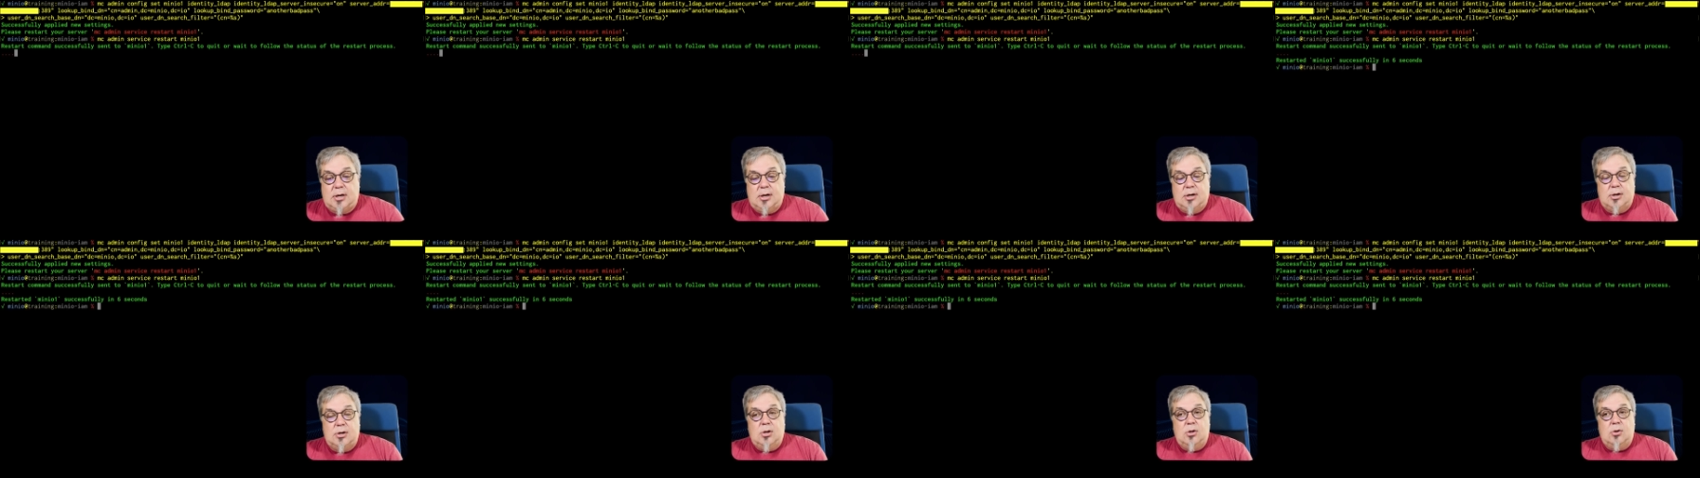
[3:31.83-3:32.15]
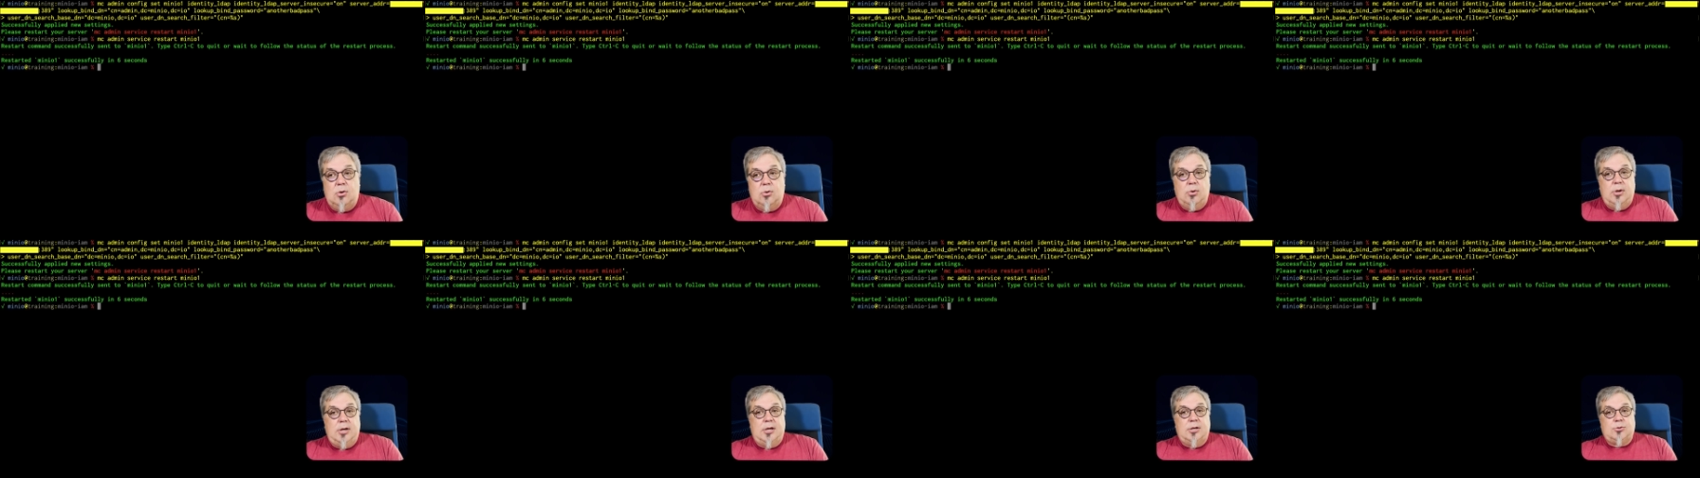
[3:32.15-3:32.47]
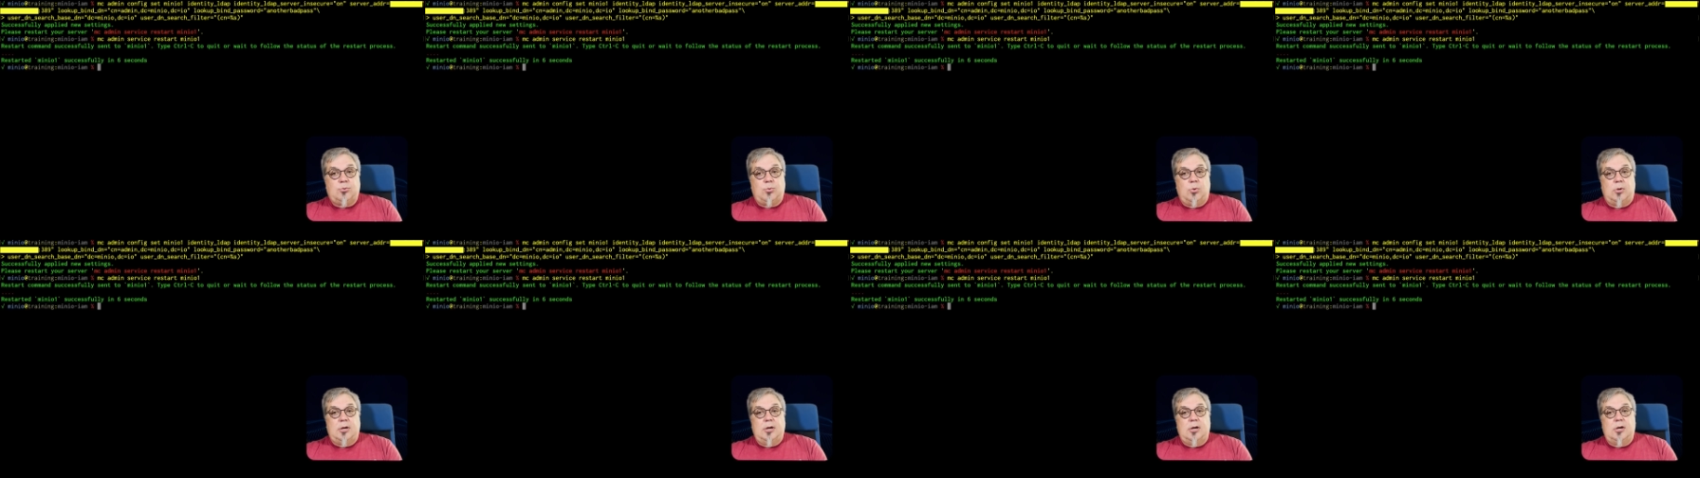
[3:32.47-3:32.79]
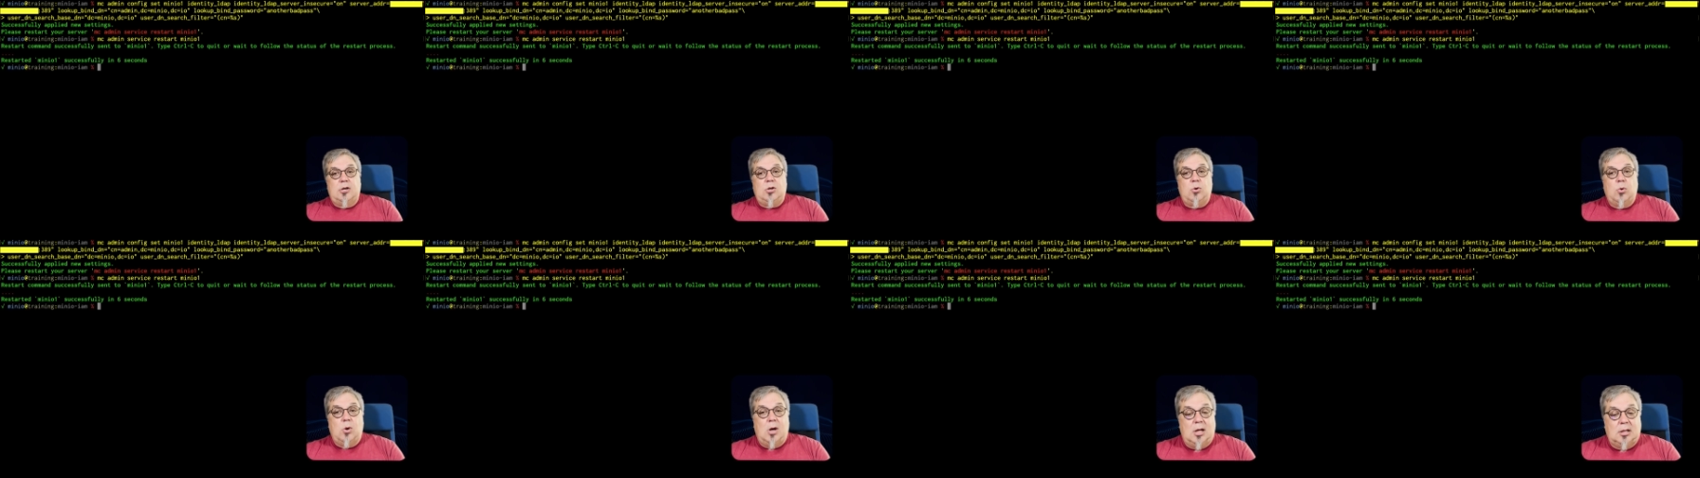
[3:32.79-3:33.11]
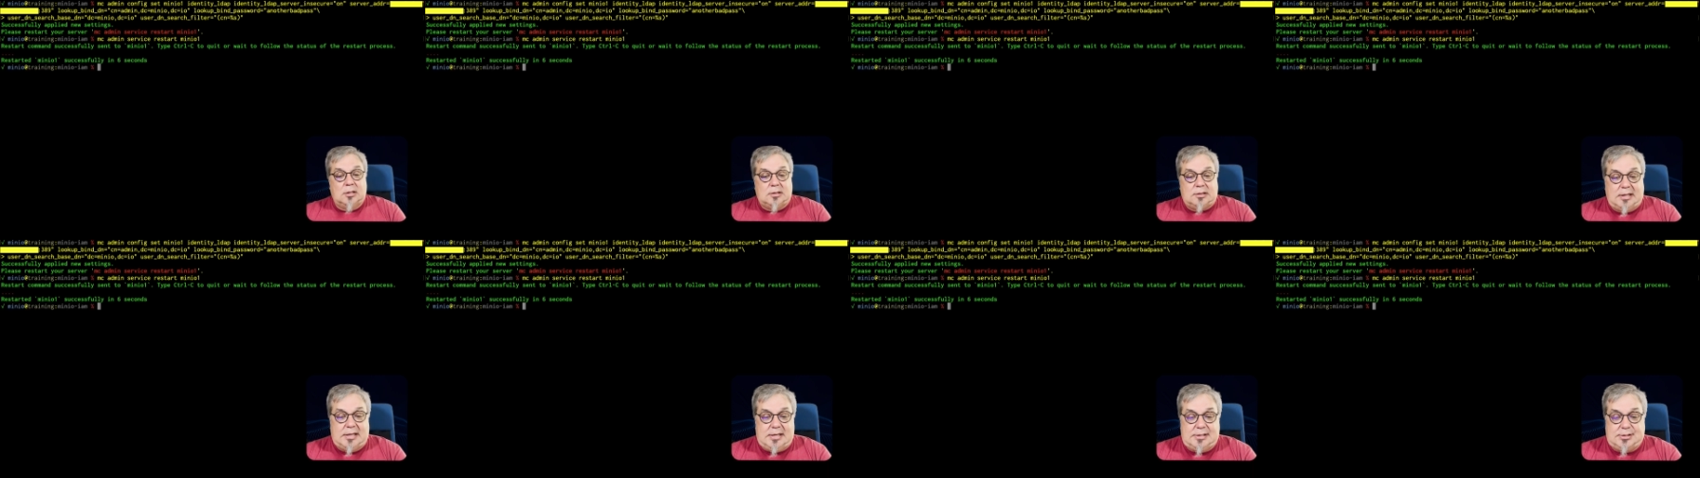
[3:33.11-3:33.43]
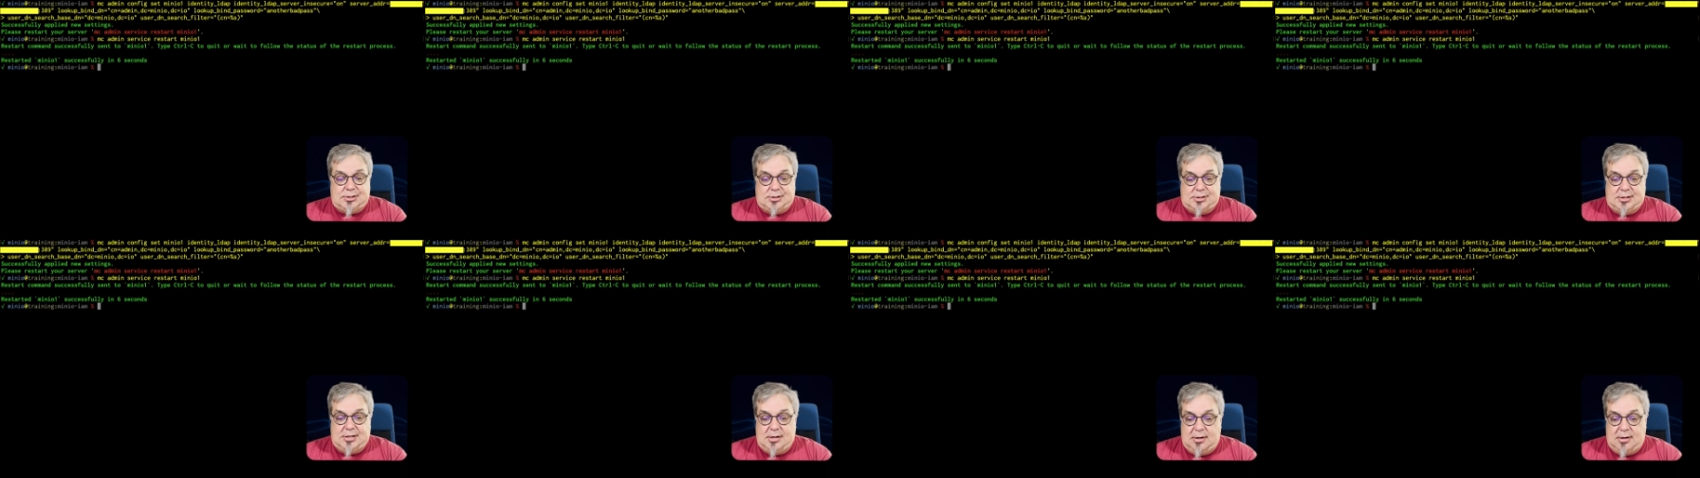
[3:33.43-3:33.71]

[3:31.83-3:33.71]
going to do is we're going to do a list